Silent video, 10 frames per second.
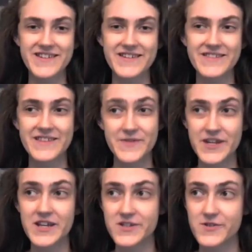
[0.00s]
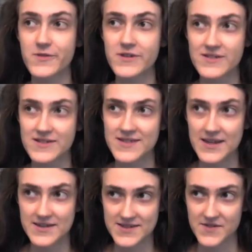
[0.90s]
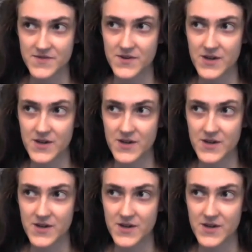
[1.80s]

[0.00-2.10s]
They've changed only in the sense of